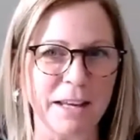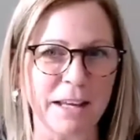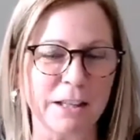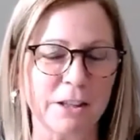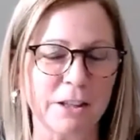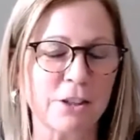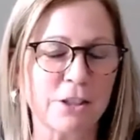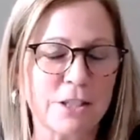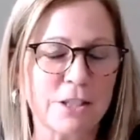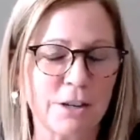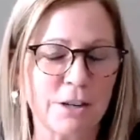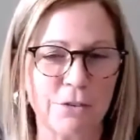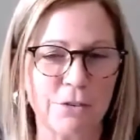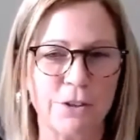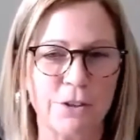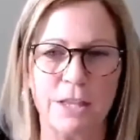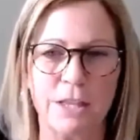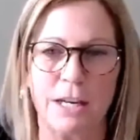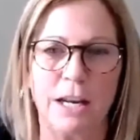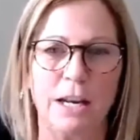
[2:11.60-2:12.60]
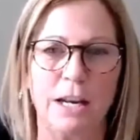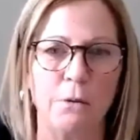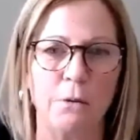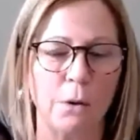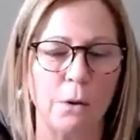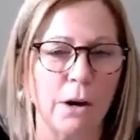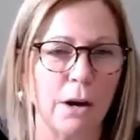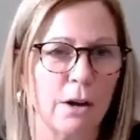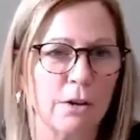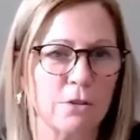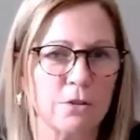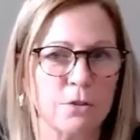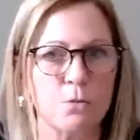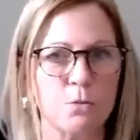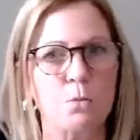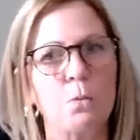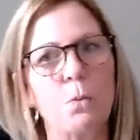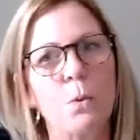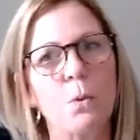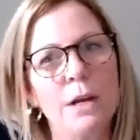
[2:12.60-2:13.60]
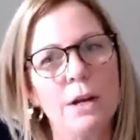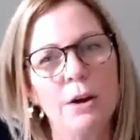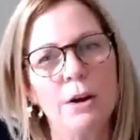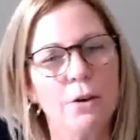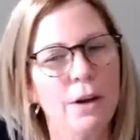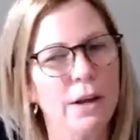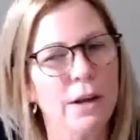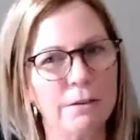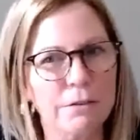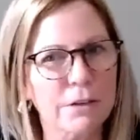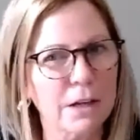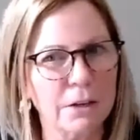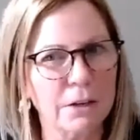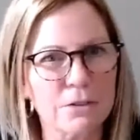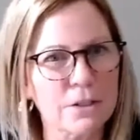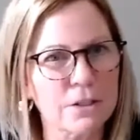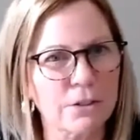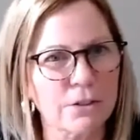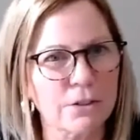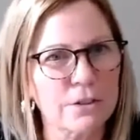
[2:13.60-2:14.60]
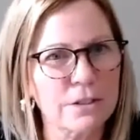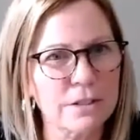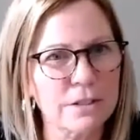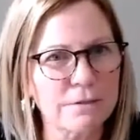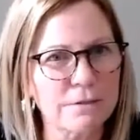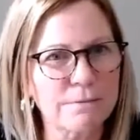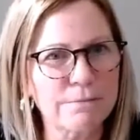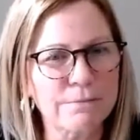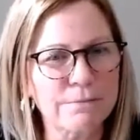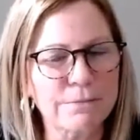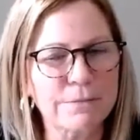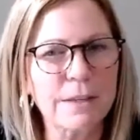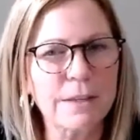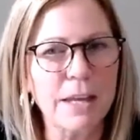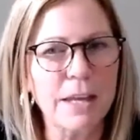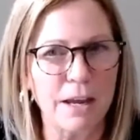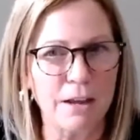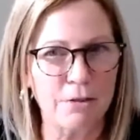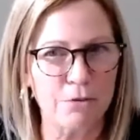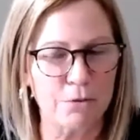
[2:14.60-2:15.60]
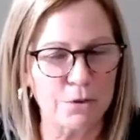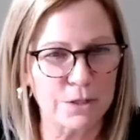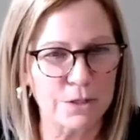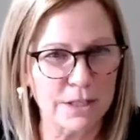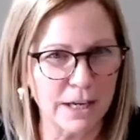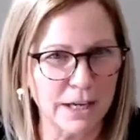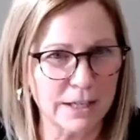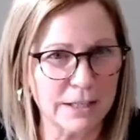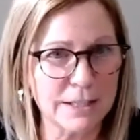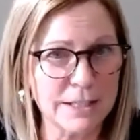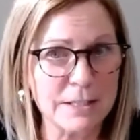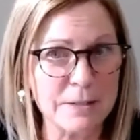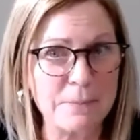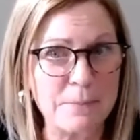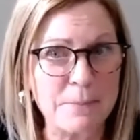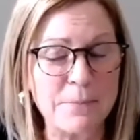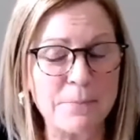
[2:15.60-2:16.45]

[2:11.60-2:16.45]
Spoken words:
it looked different than anywhere else. We don't have counselors K through 6.